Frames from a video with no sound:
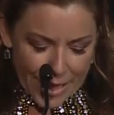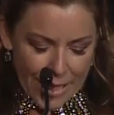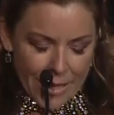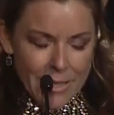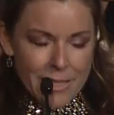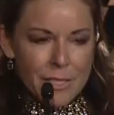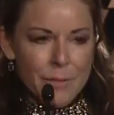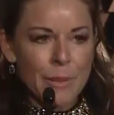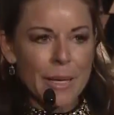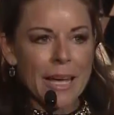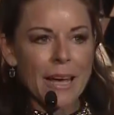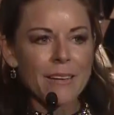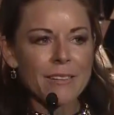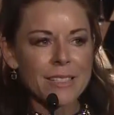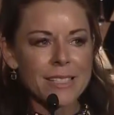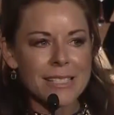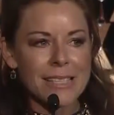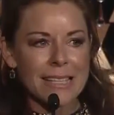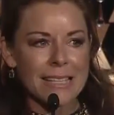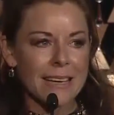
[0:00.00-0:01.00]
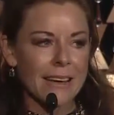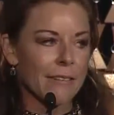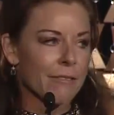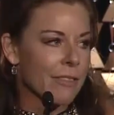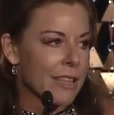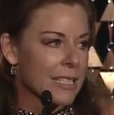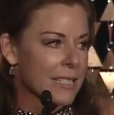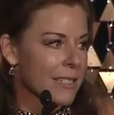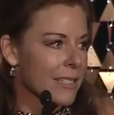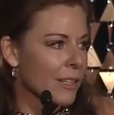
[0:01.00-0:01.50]
is because of
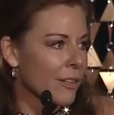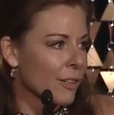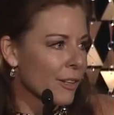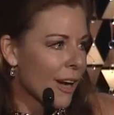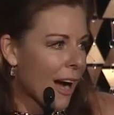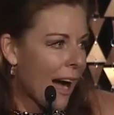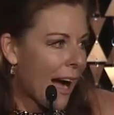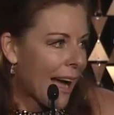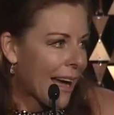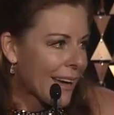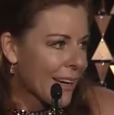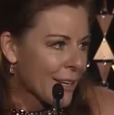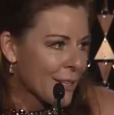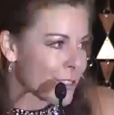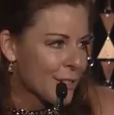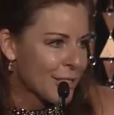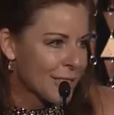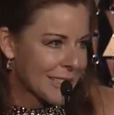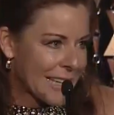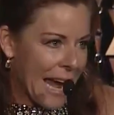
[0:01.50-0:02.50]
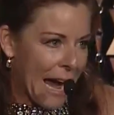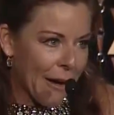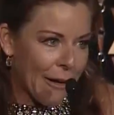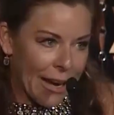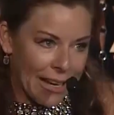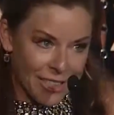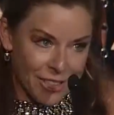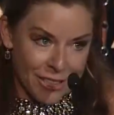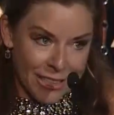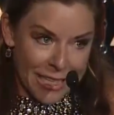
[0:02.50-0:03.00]
this little guy who's now
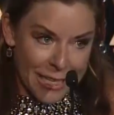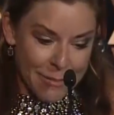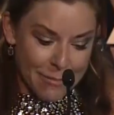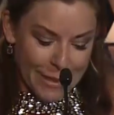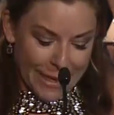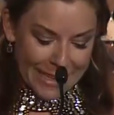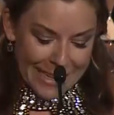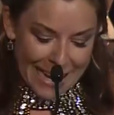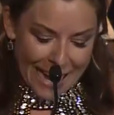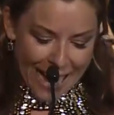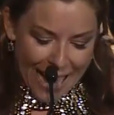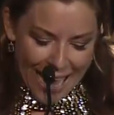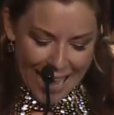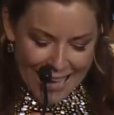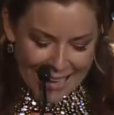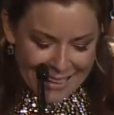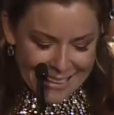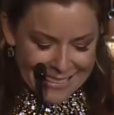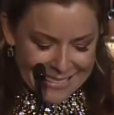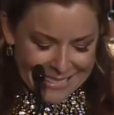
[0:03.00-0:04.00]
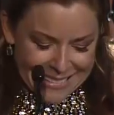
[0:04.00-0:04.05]
actually a big guy